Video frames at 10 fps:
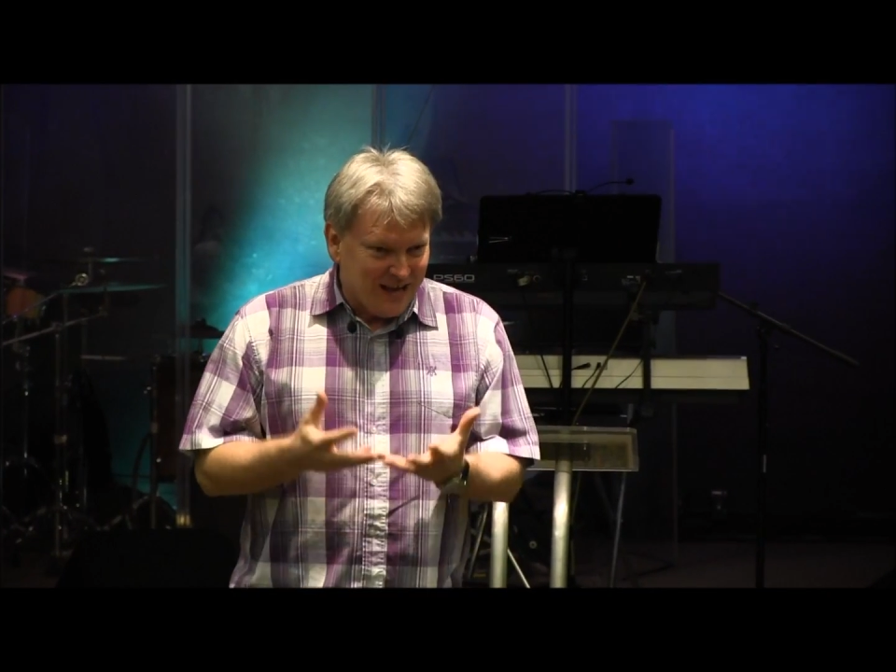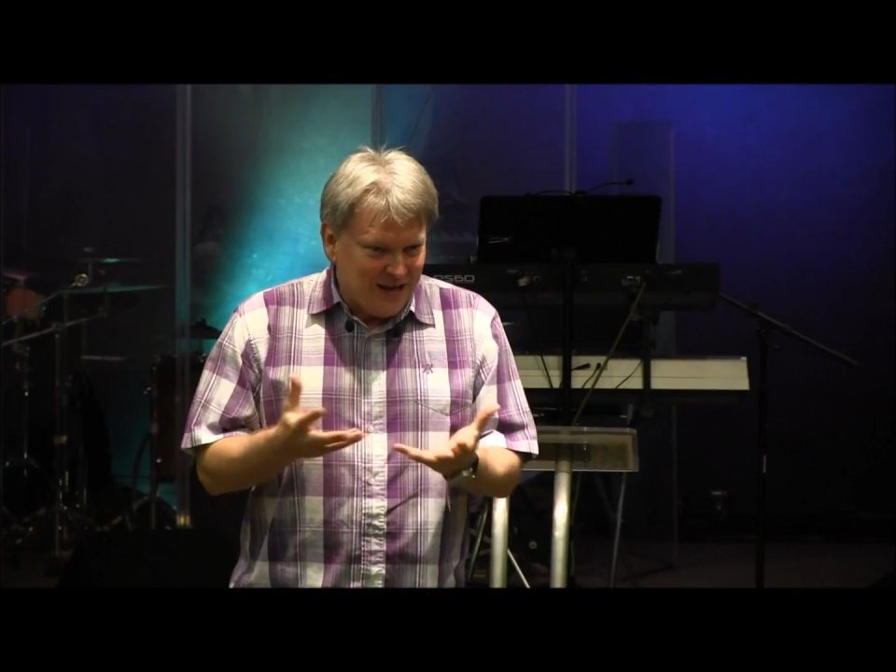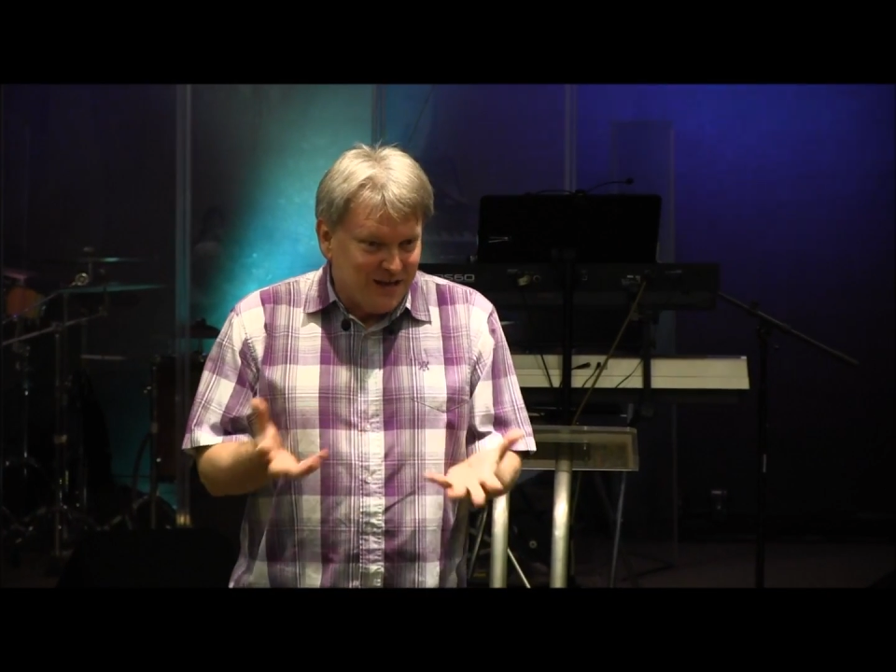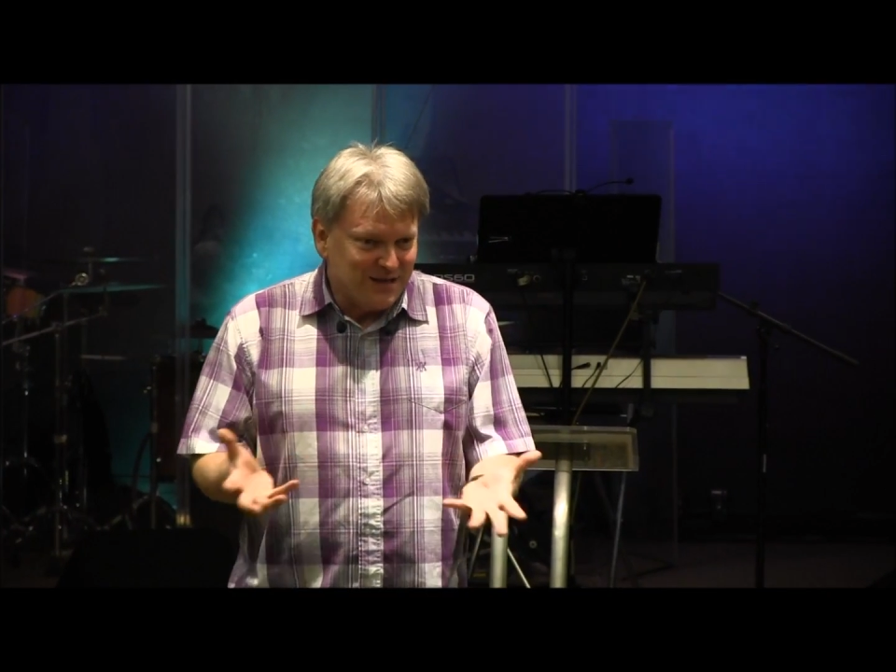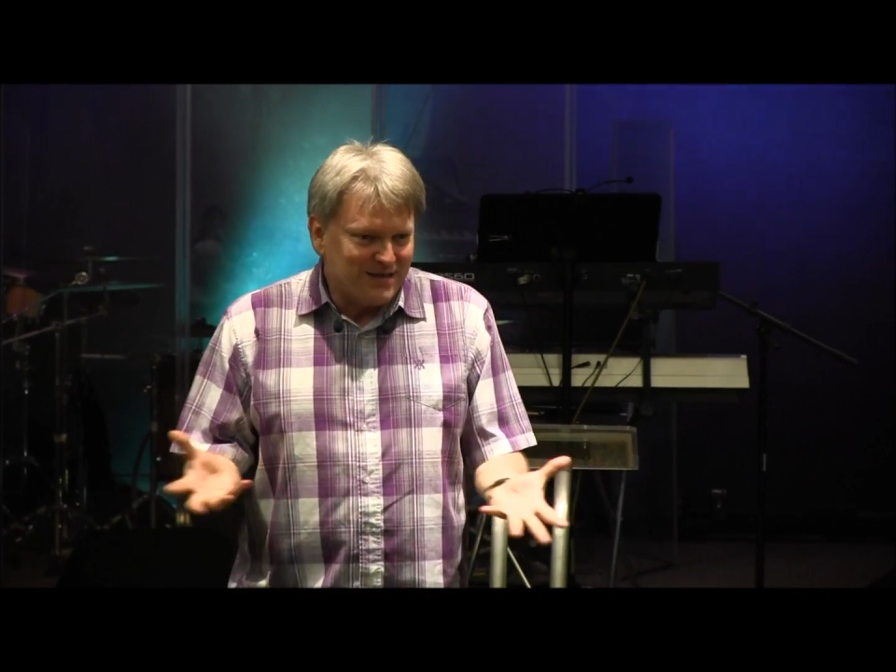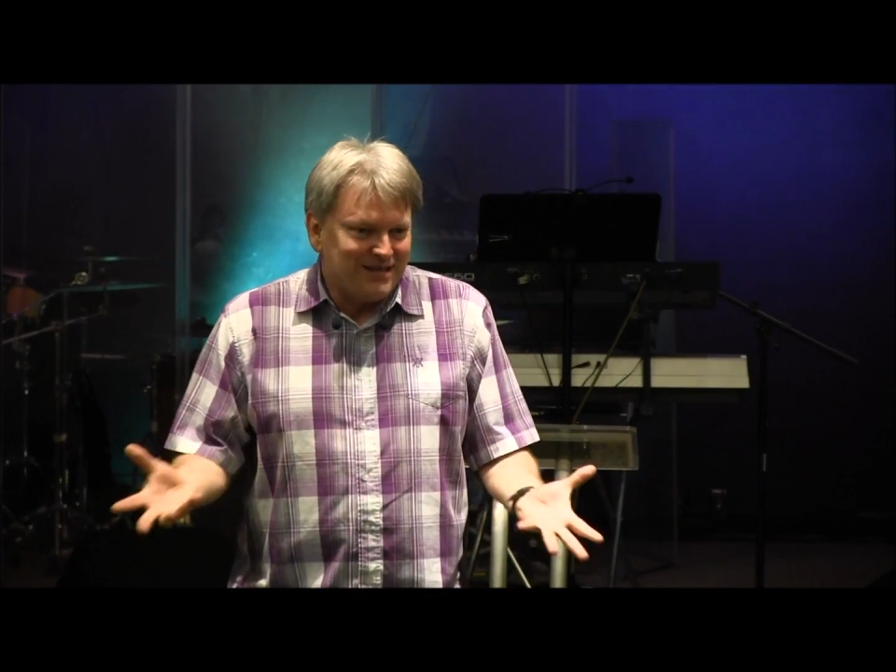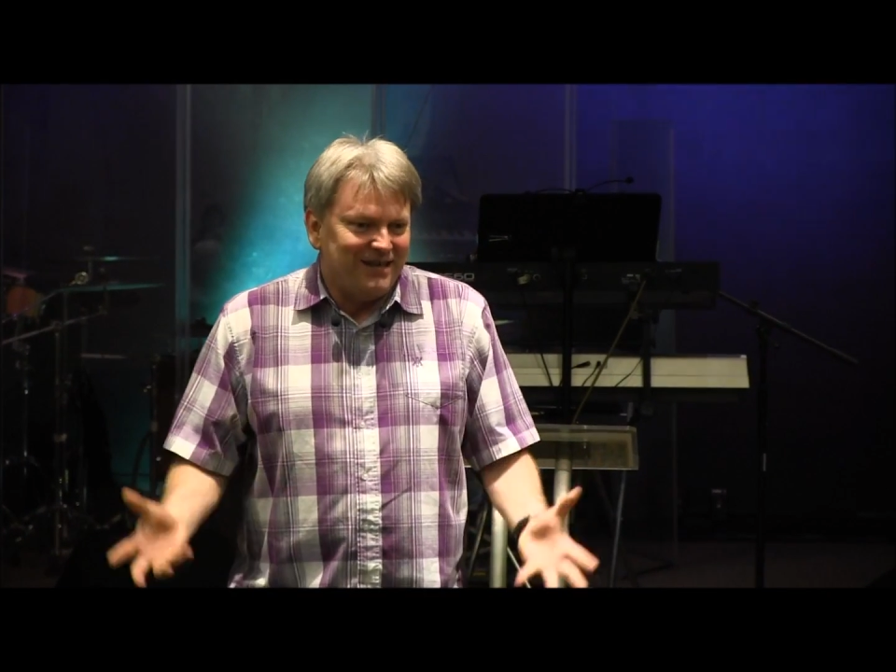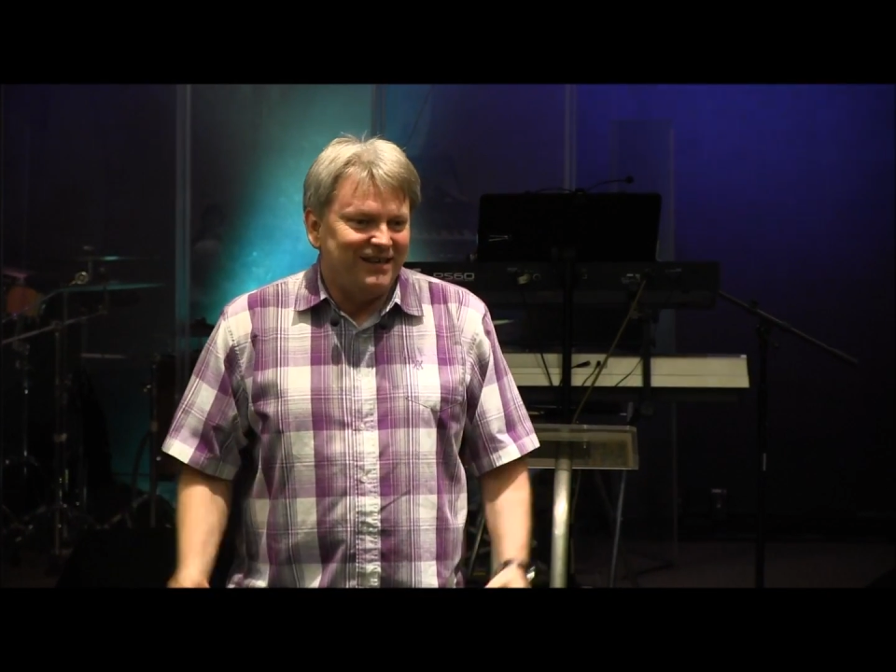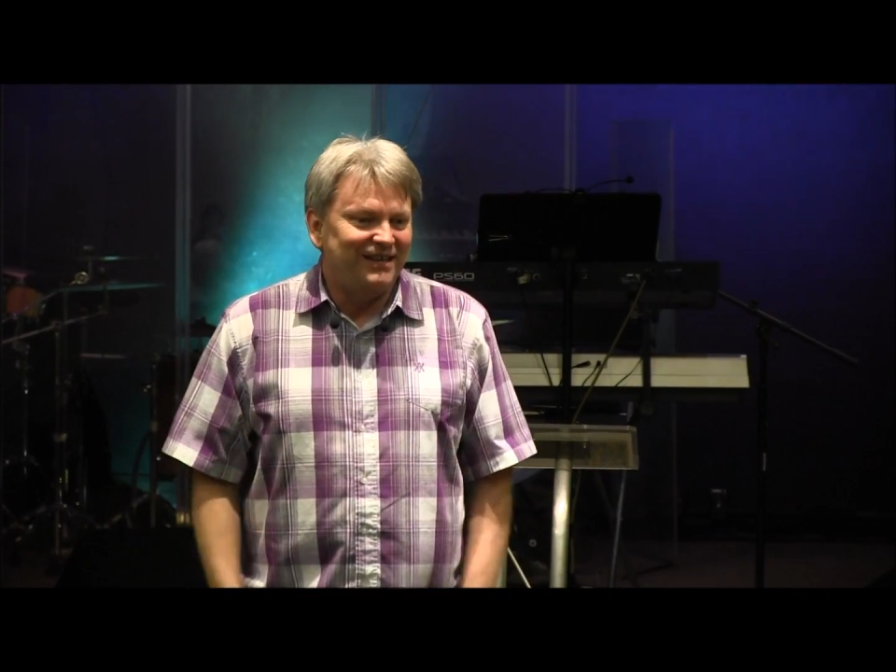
is